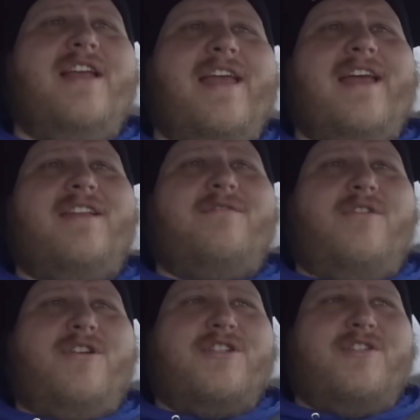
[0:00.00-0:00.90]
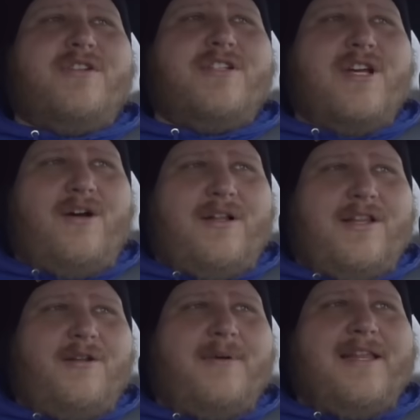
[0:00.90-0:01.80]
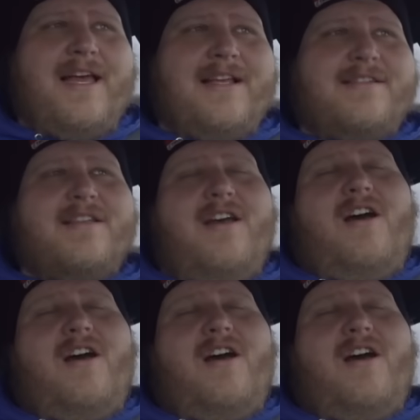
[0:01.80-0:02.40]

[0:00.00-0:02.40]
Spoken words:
and of course you can tow a little bit less.